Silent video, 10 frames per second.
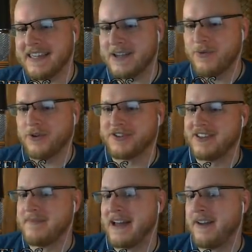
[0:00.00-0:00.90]
equal to the
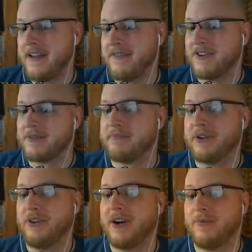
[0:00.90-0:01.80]
amount of effort to
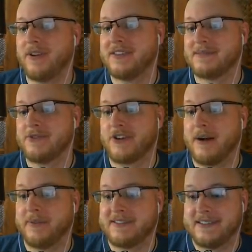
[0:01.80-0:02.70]
build up one of these
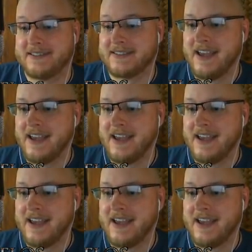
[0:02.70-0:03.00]
Metropolises.